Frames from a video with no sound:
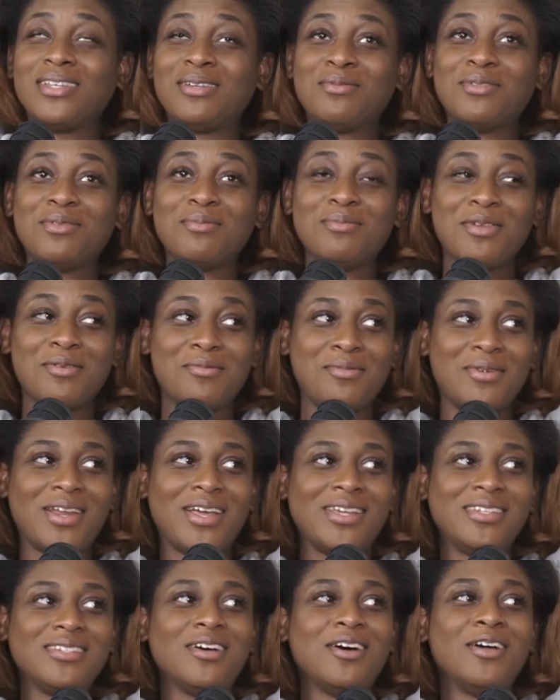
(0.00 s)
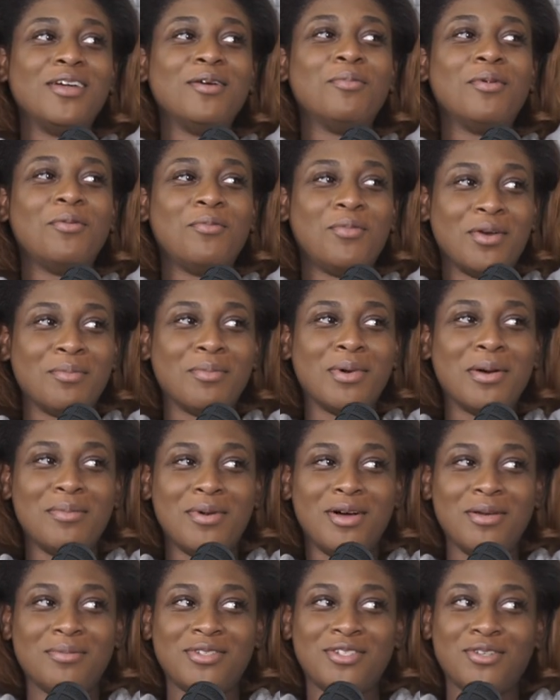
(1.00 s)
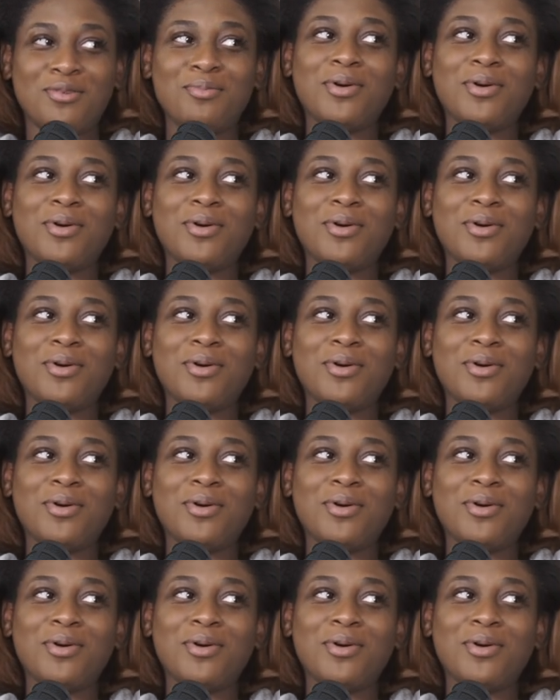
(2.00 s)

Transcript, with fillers: with me when I saw him on one of my mom's soap